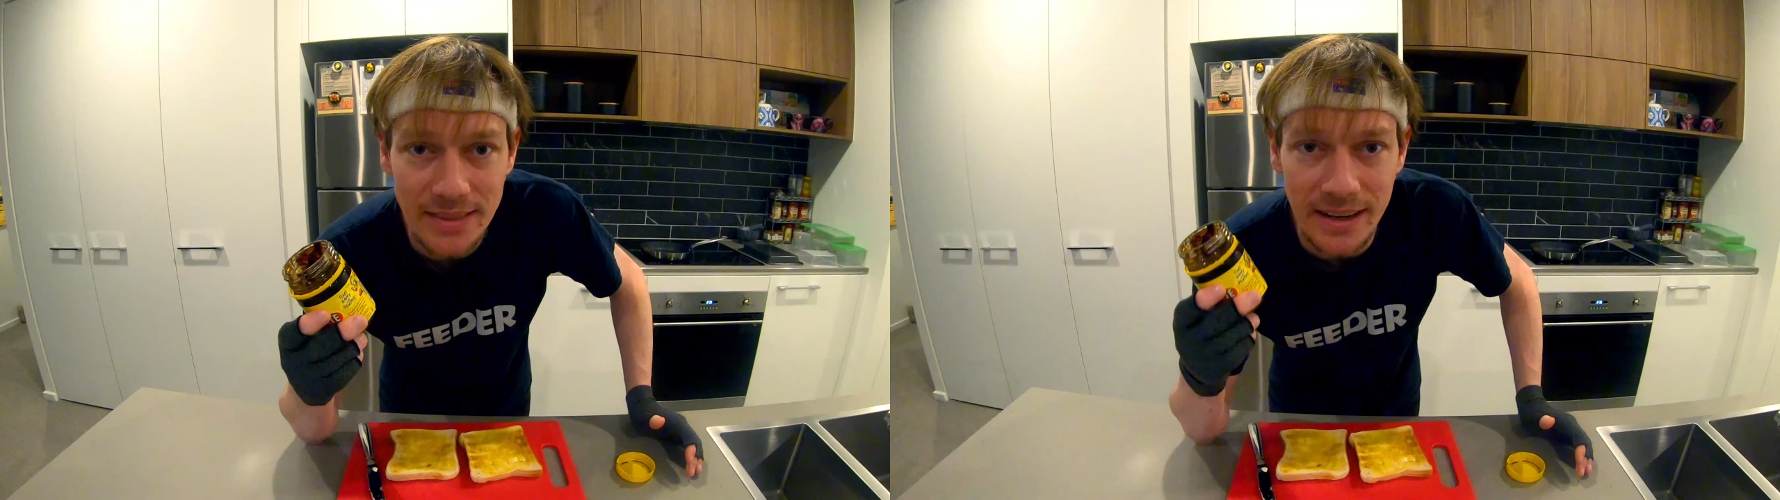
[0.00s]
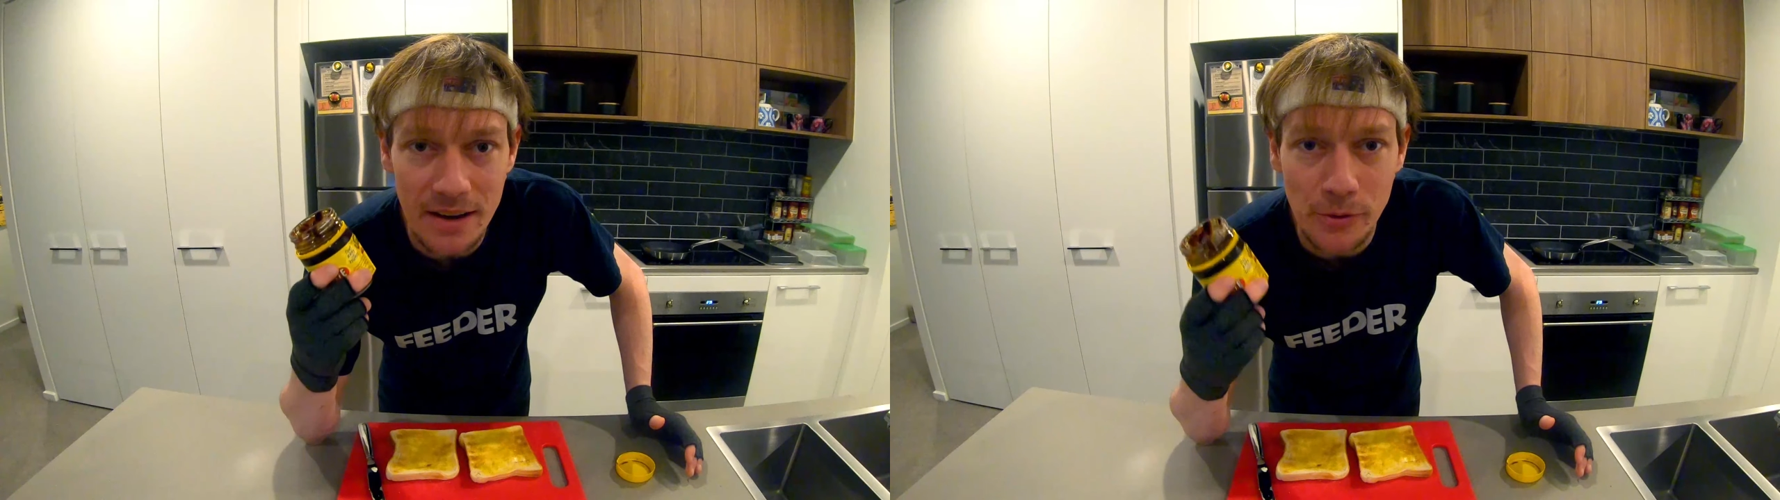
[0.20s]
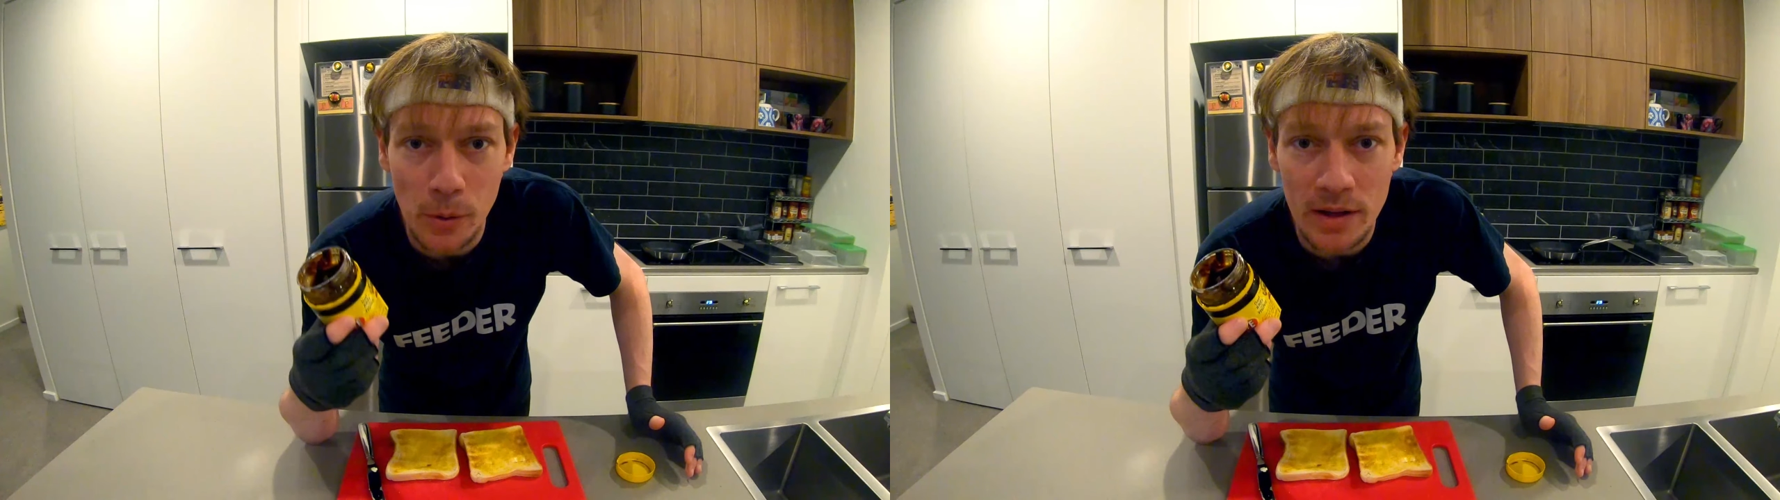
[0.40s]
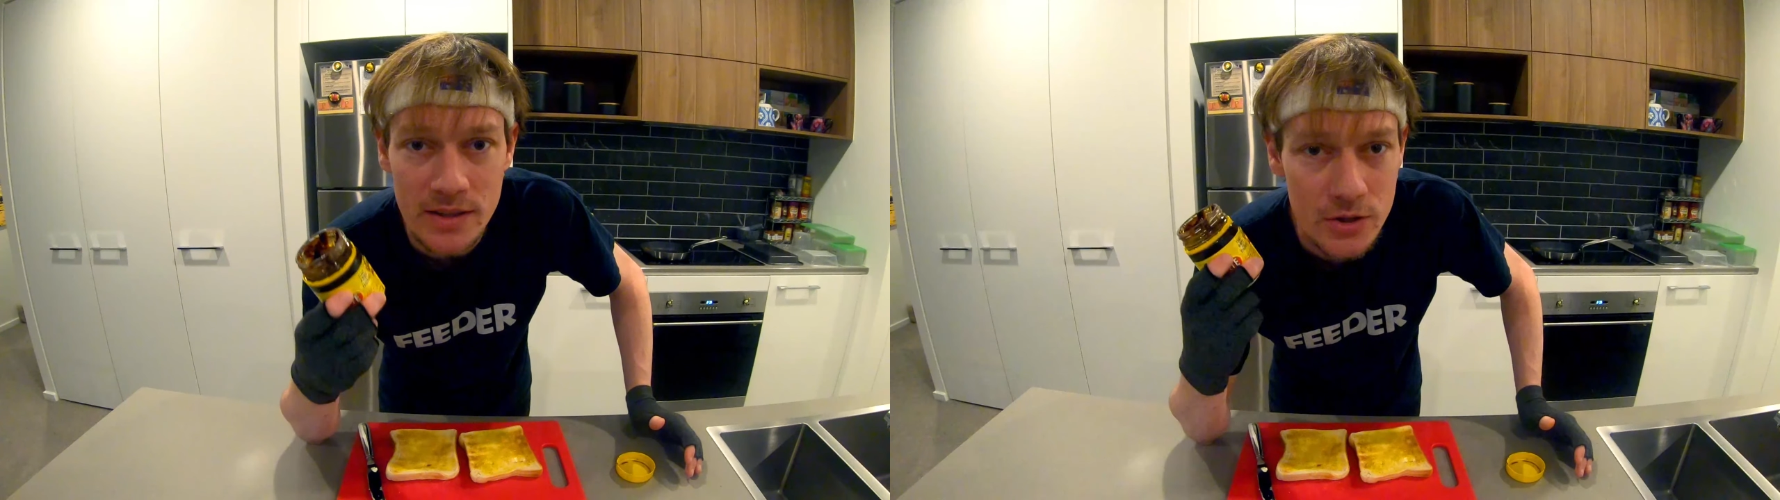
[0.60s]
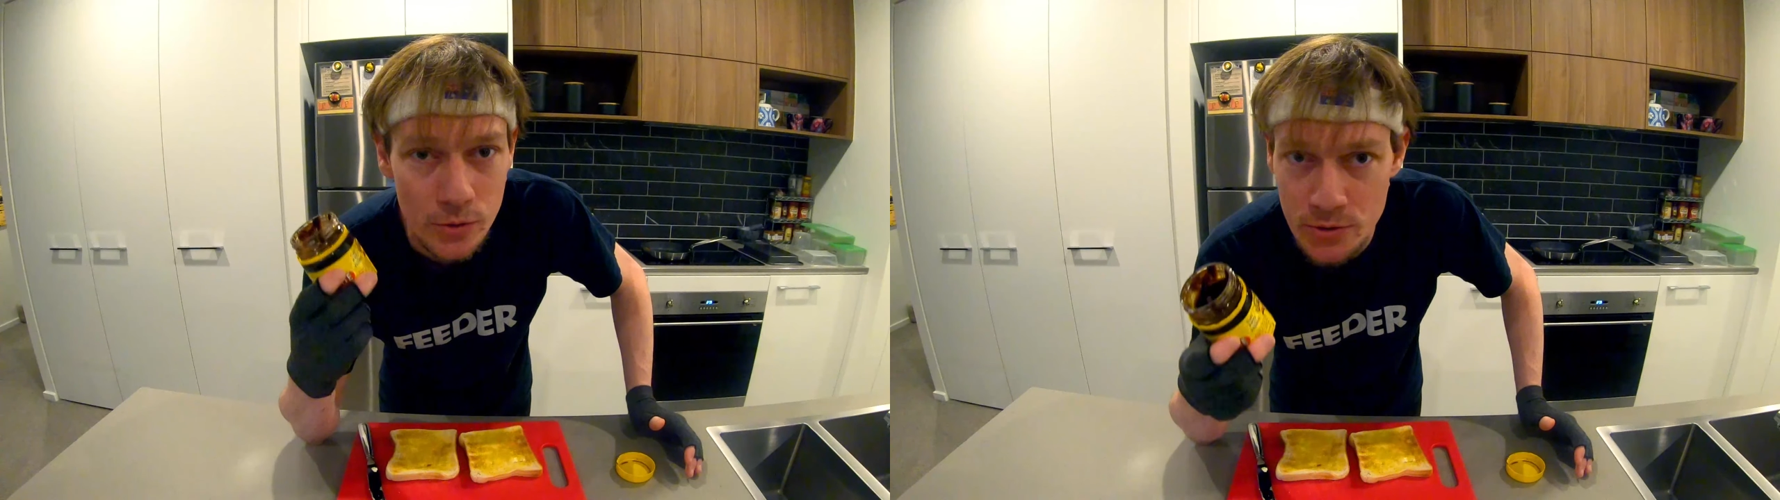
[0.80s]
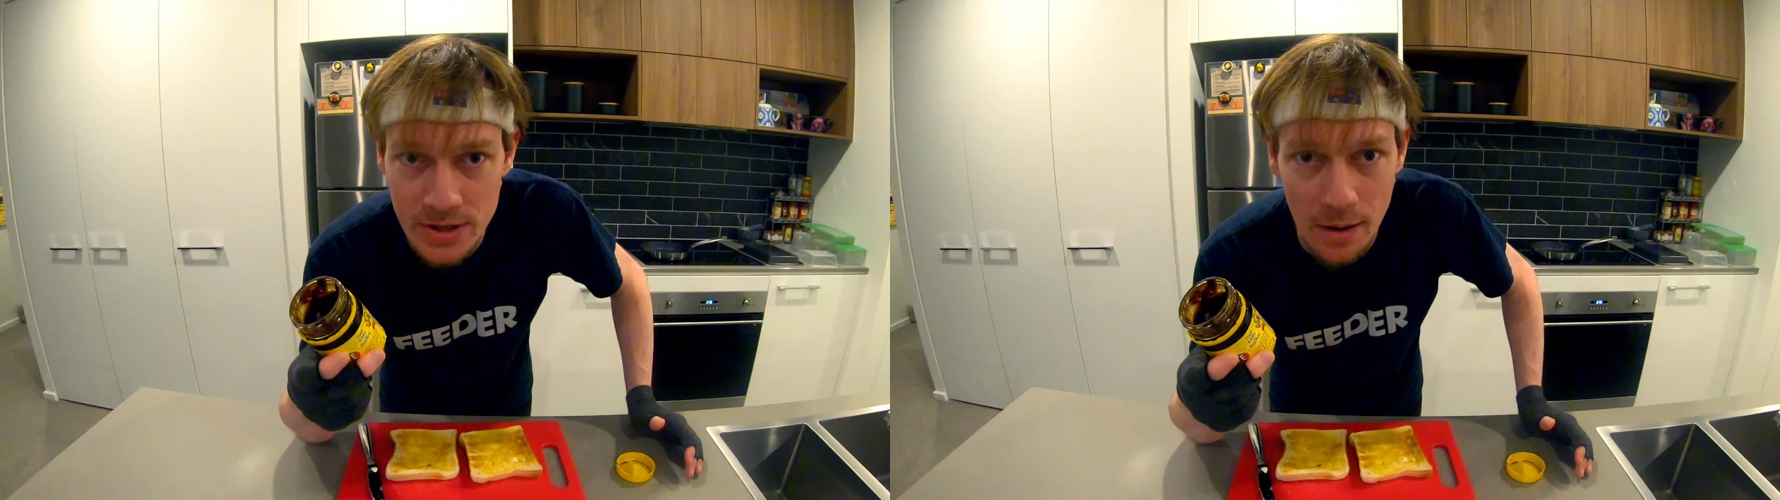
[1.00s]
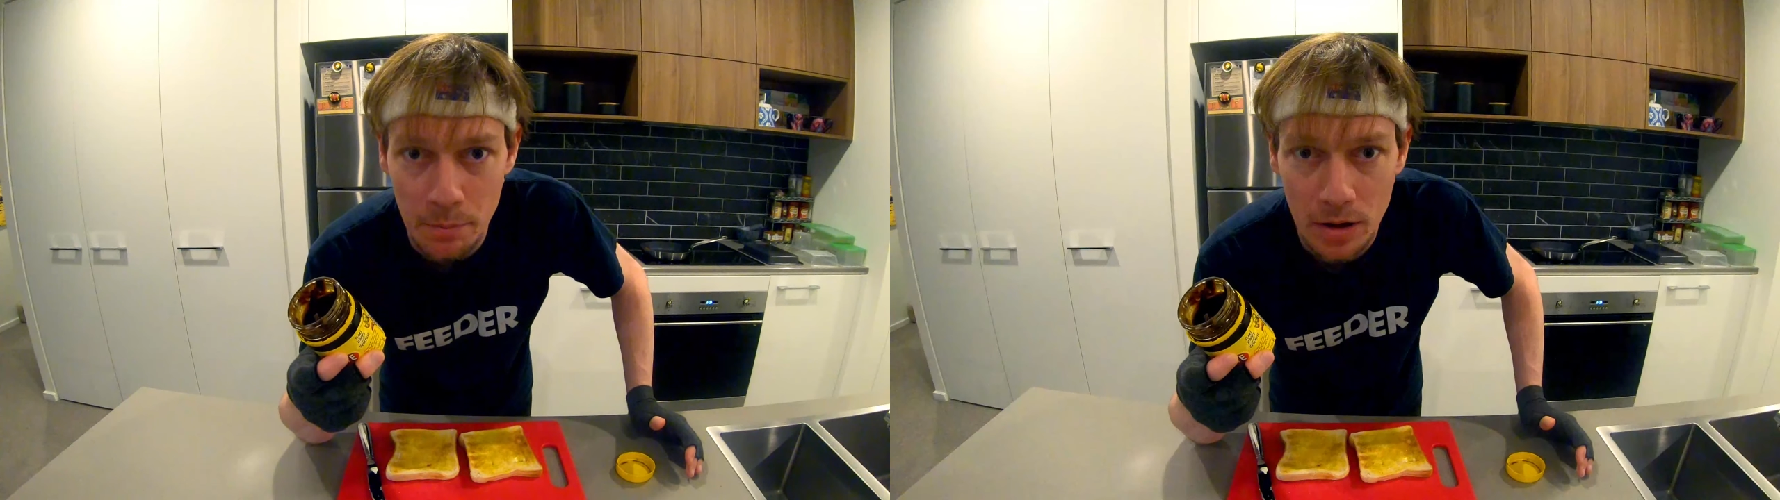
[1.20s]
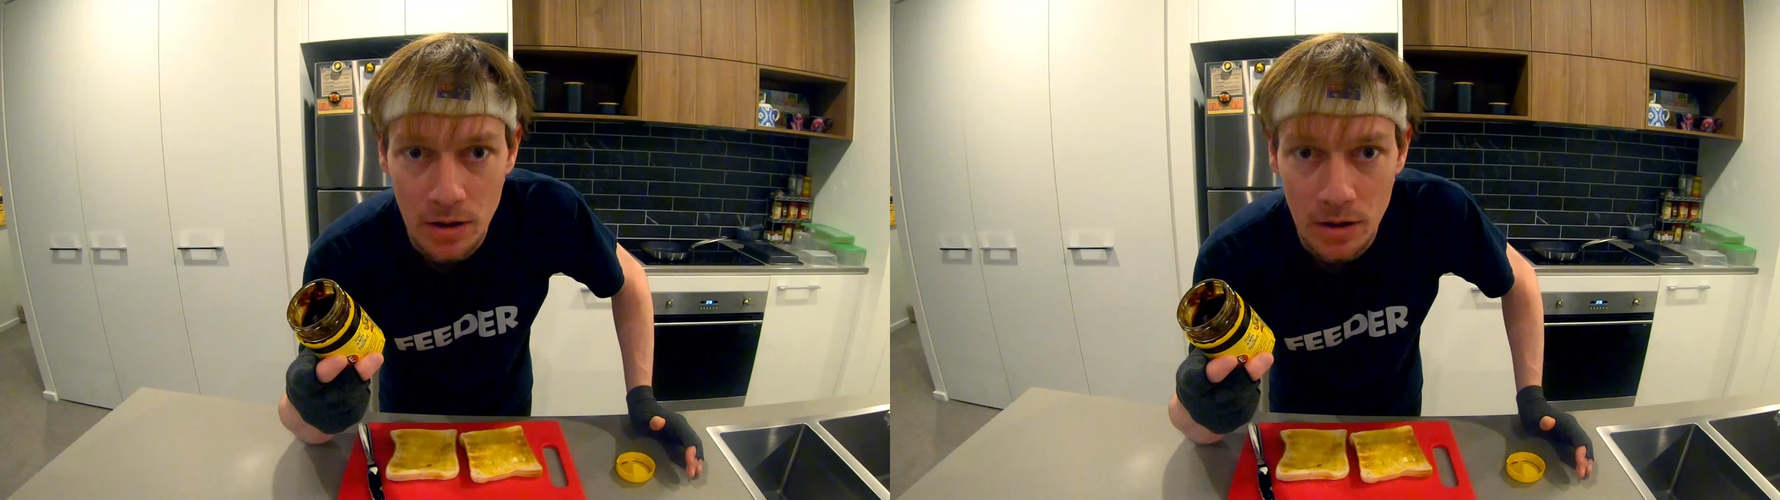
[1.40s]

that everyone screws up.